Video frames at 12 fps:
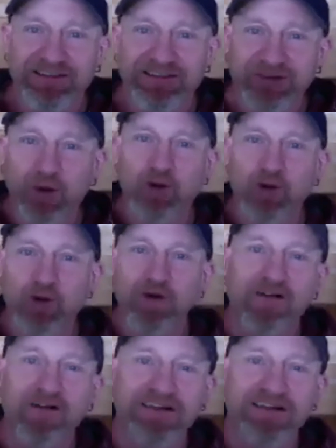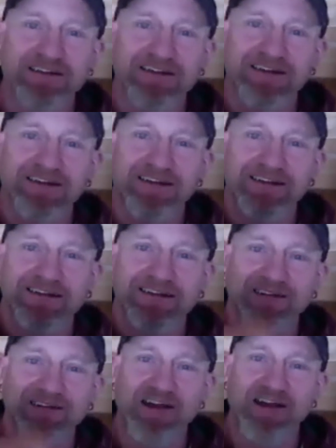door locked,
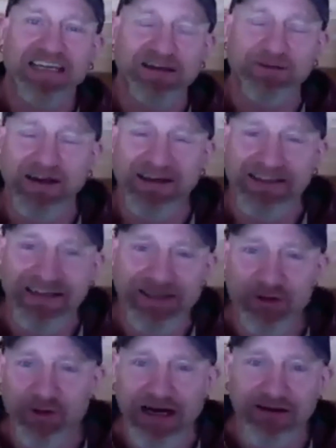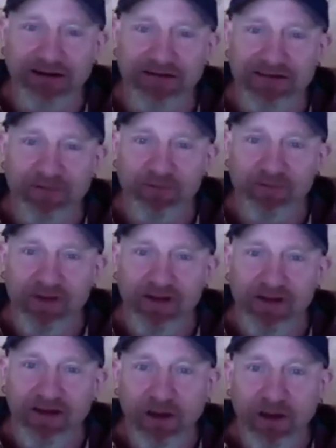evacuating your bowels.
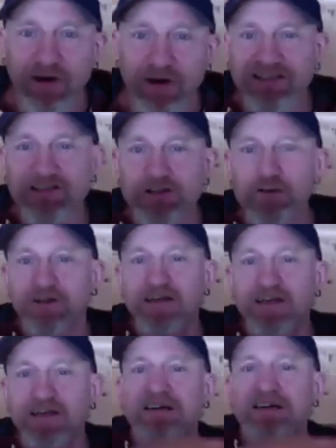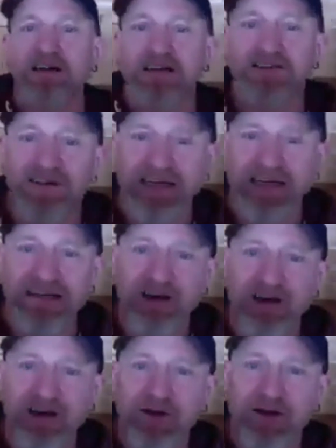You will install an entire fucking
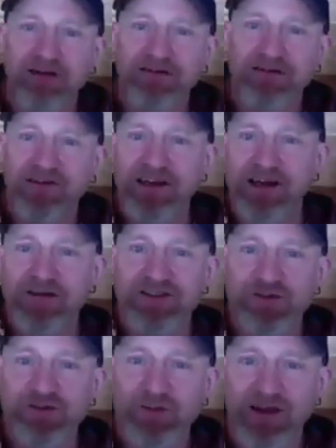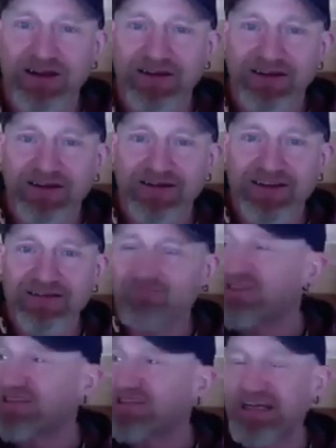library, video suite,
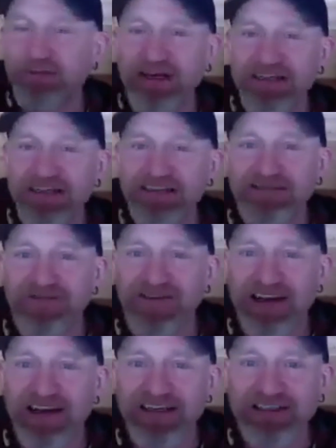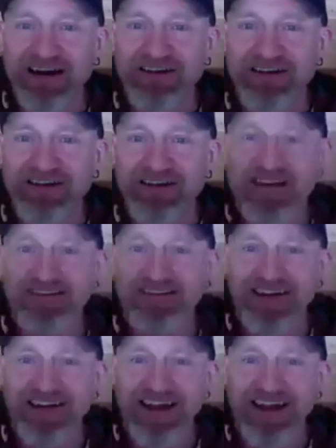cinematic fucking surround sound
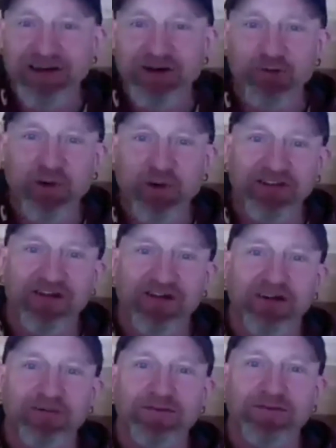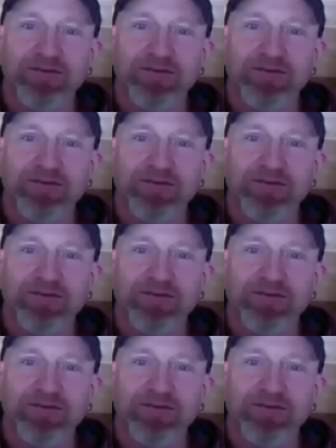in your bathroom